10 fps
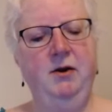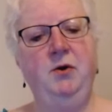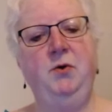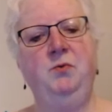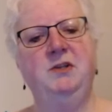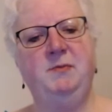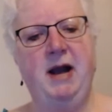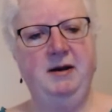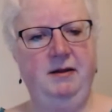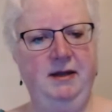who
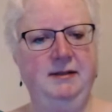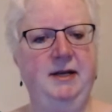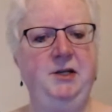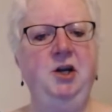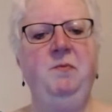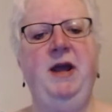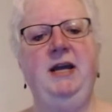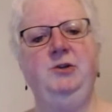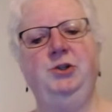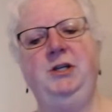respond to things on your
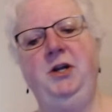page and